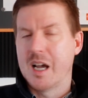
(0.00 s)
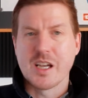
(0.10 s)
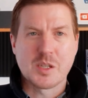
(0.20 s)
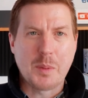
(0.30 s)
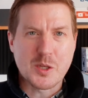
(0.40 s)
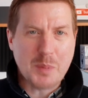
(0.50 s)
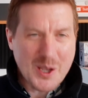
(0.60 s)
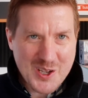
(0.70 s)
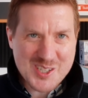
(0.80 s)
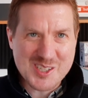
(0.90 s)
I suppose
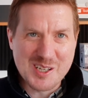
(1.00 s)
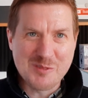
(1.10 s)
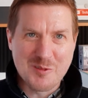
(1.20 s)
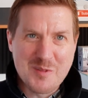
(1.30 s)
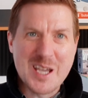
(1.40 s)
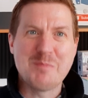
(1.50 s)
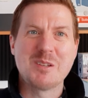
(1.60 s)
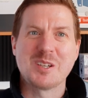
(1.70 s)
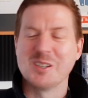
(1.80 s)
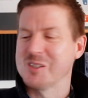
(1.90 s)
personally for me,
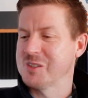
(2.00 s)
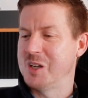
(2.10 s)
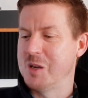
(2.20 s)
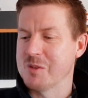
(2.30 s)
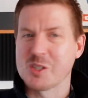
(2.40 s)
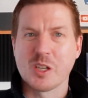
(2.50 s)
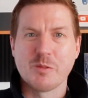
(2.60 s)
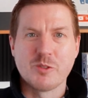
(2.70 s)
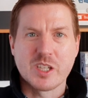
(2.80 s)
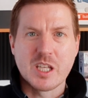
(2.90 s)
because I'm a sucker
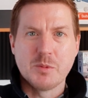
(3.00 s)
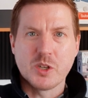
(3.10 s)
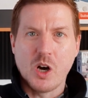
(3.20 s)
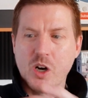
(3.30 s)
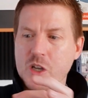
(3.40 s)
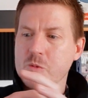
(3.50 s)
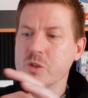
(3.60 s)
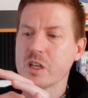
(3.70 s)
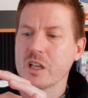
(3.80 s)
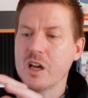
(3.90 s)
for a keyboard, I
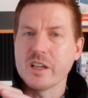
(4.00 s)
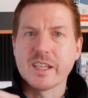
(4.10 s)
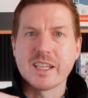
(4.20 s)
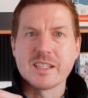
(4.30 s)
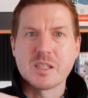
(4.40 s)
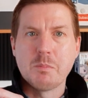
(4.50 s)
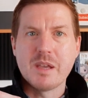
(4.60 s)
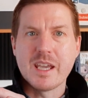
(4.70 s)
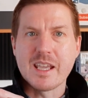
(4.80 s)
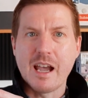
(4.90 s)
would like it to
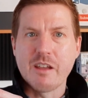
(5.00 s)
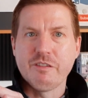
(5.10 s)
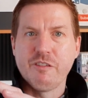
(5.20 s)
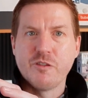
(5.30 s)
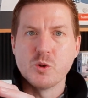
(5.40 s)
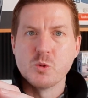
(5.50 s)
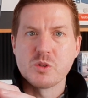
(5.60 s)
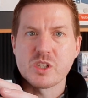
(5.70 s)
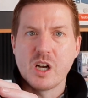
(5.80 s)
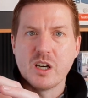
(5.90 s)
be a full
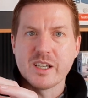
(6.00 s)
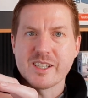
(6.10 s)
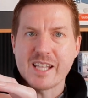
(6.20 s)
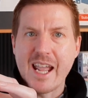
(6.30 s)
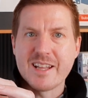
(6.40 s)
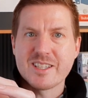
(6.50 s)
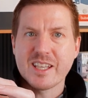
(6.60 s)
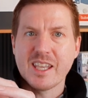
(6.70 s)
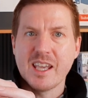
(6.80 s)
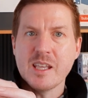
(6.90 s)
size enter
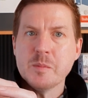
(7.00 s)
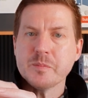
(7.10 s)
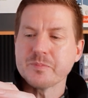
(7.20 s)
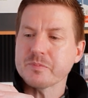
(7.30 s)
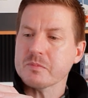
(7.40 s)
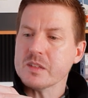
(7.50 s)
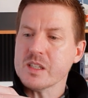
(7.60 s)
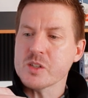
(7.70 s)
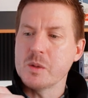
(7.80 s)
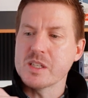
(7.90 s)
key. So